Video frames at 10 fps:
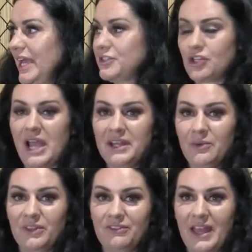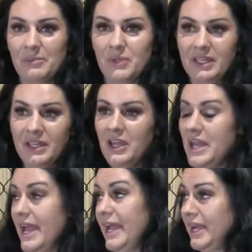had tried it with family
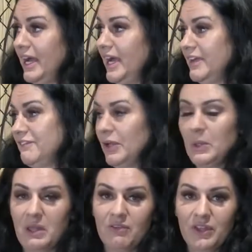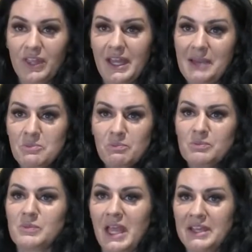and I fell in love with it. I'm
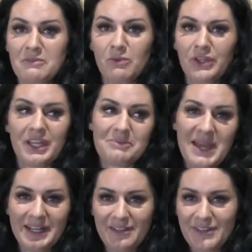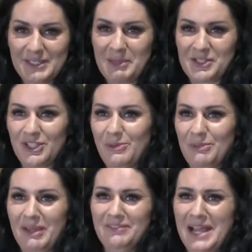kind of really competitive, especially
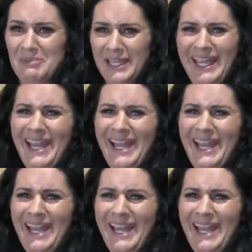with my family.